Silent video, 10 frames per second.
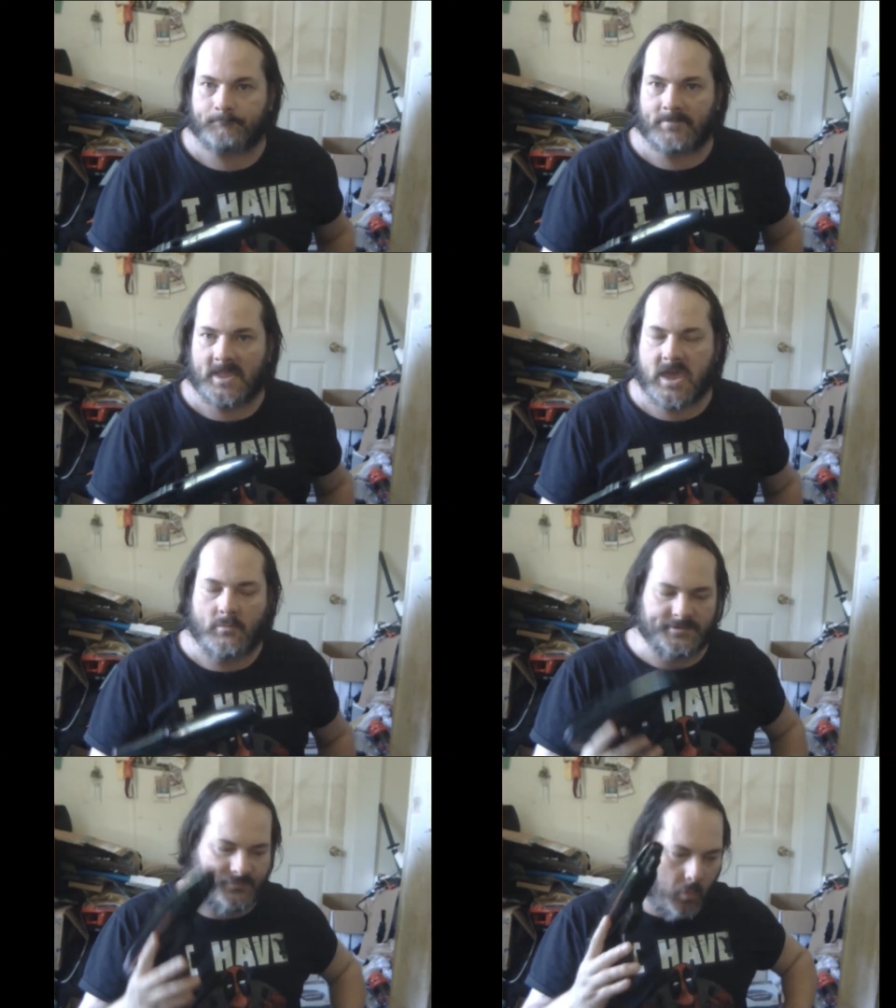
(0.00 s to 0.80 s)

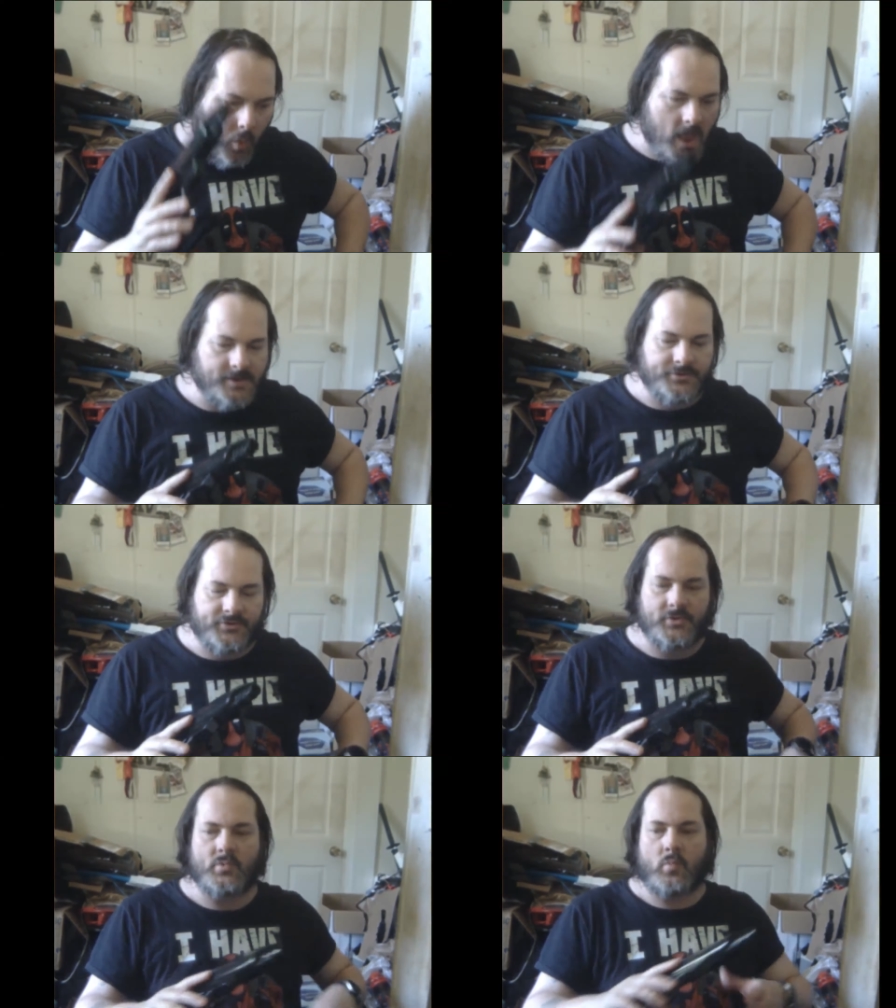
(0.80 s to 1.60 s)
It was what
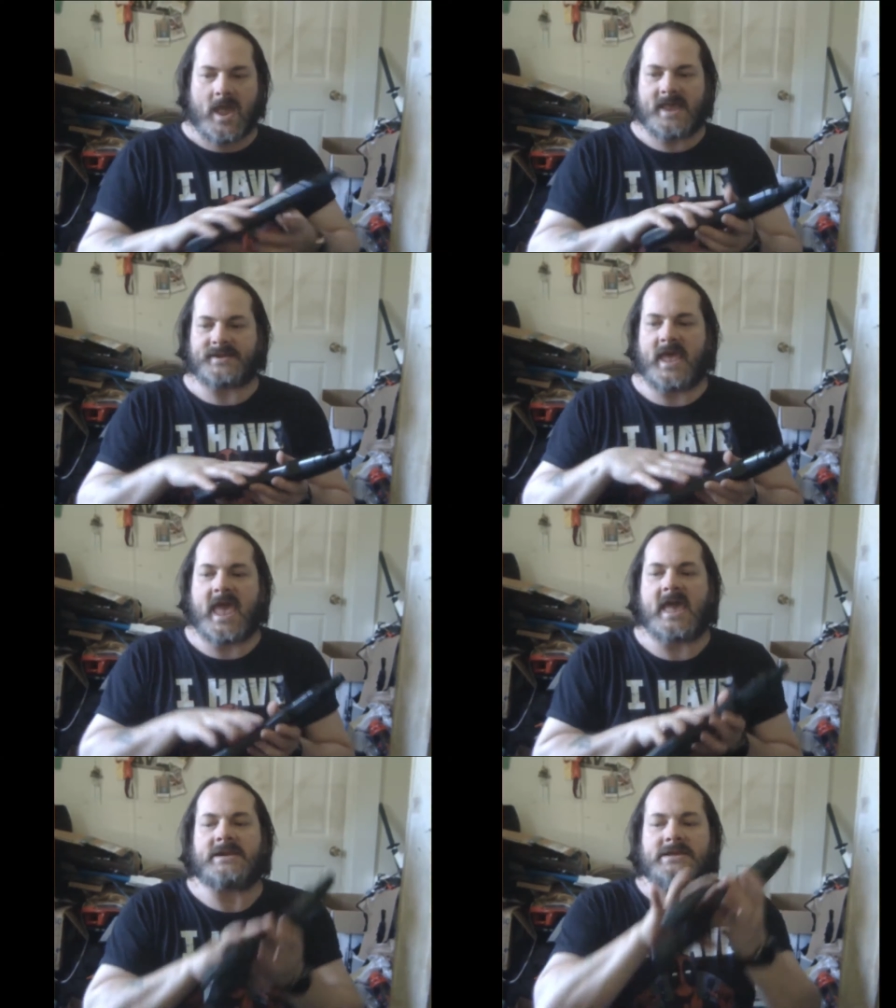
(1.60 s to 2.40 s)
you went
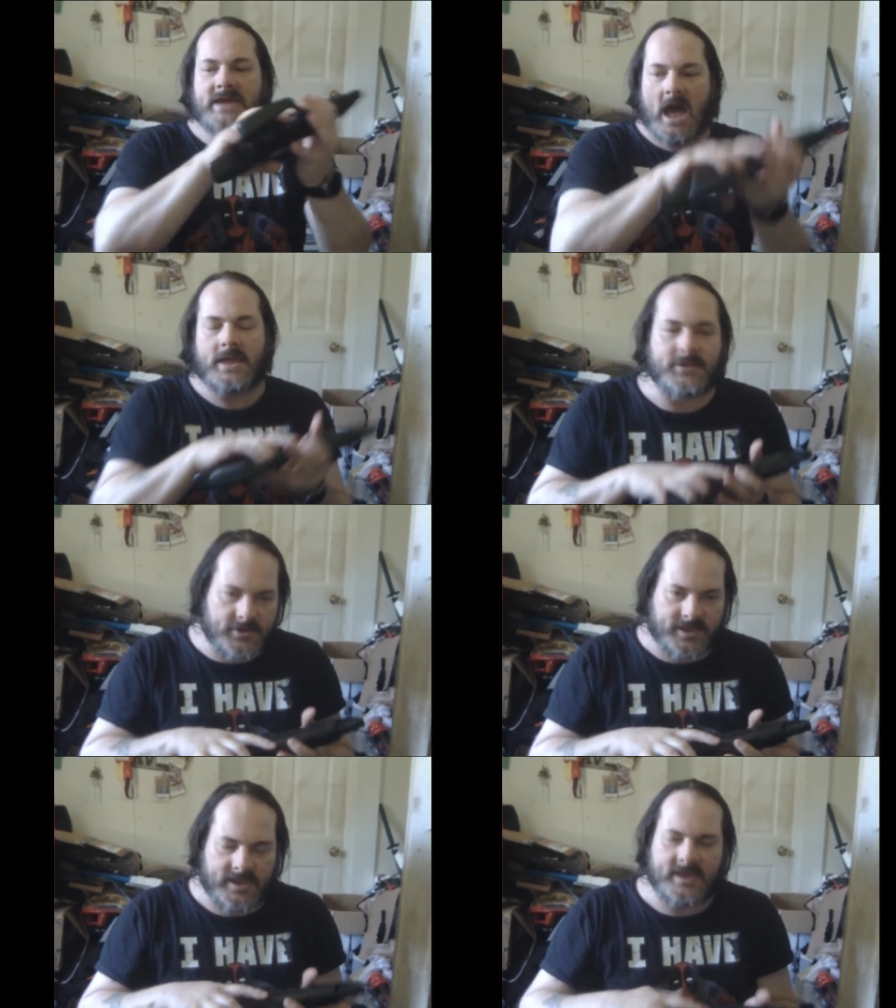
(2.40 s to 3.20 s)
and got your
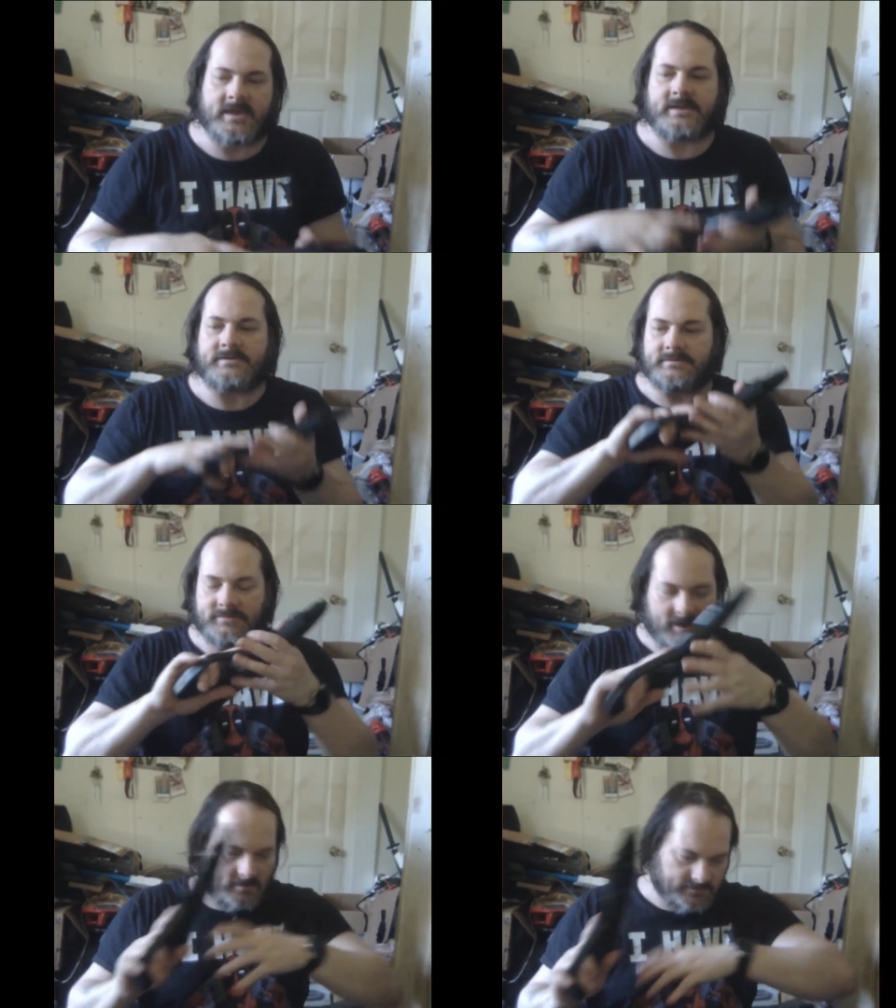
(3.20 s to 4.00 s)
kid
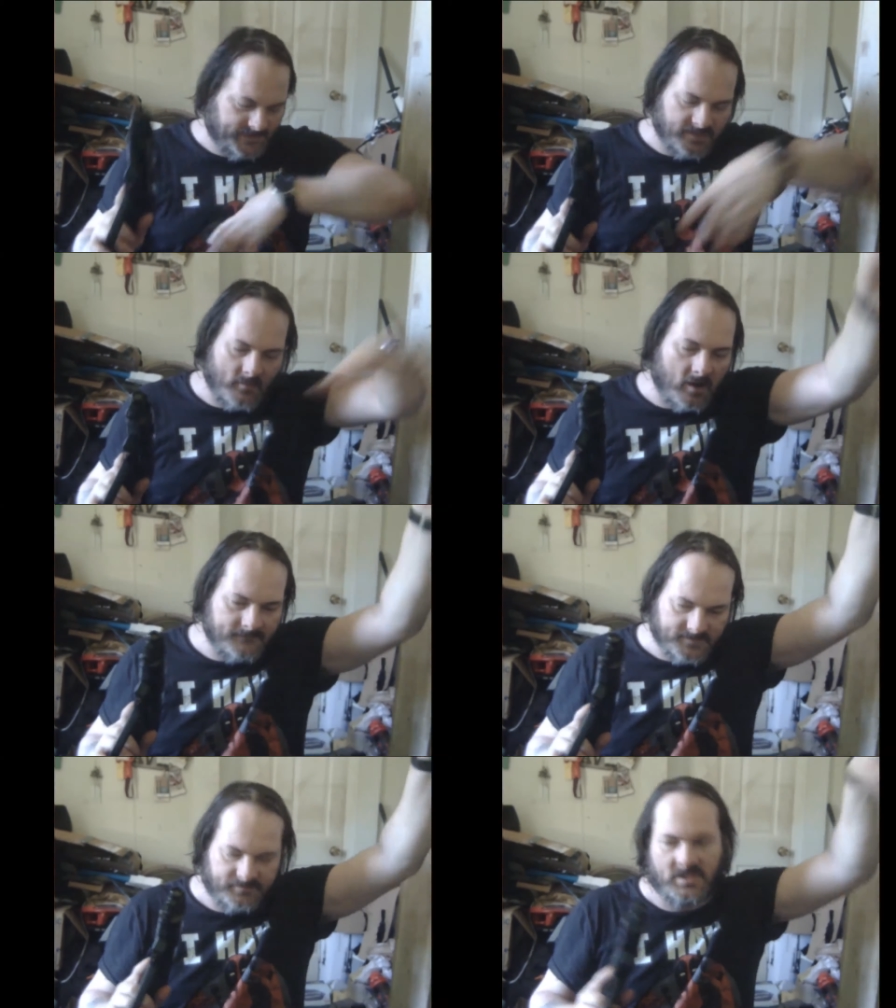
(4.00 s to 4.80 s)
and send them
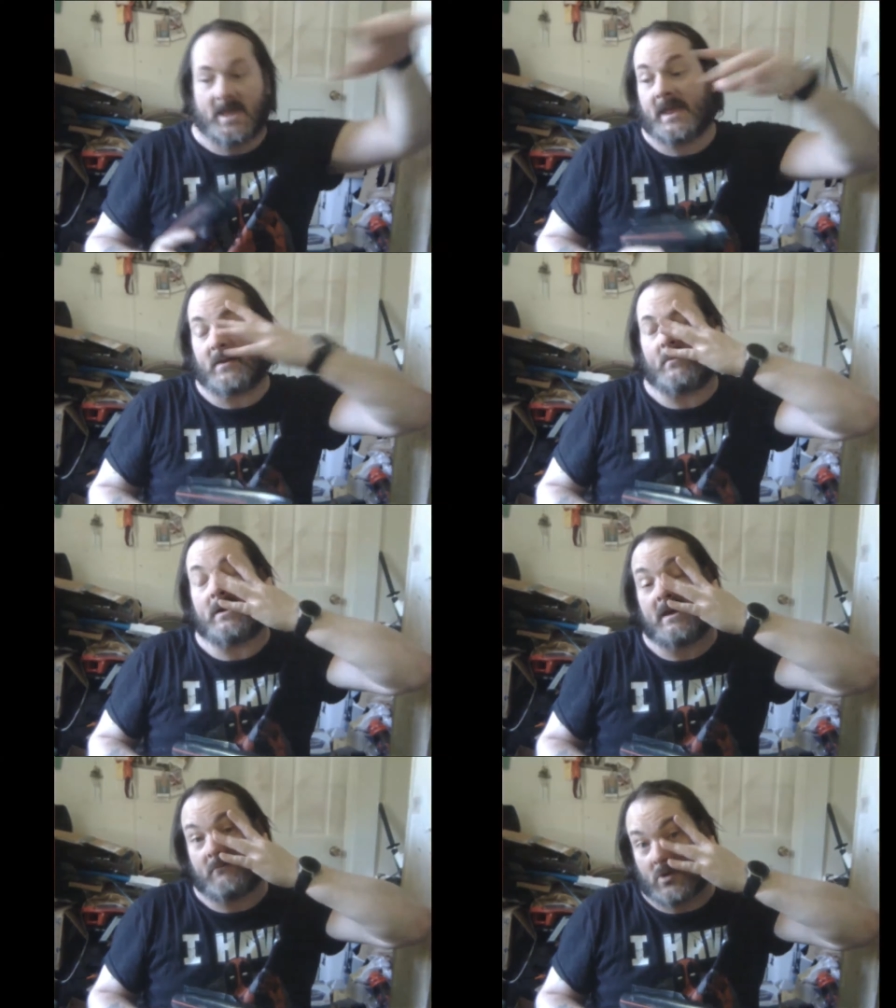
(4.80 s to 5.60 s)
off to play and
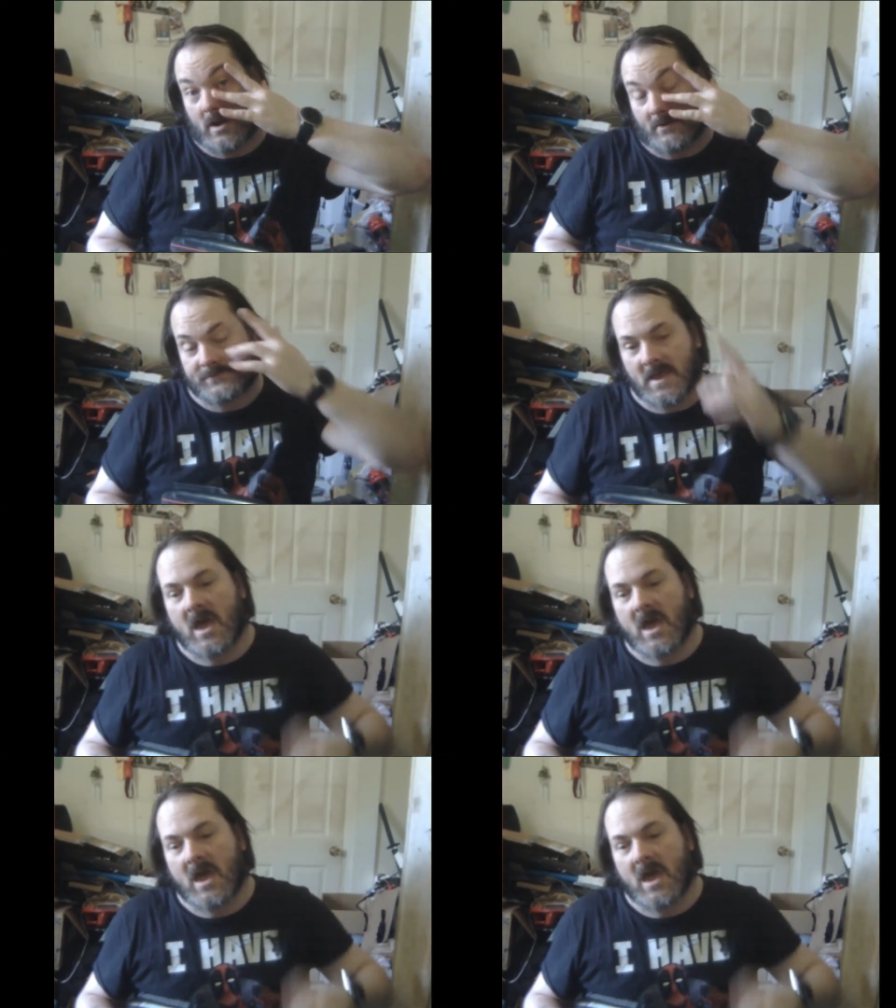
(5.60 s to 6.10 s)
whatever else.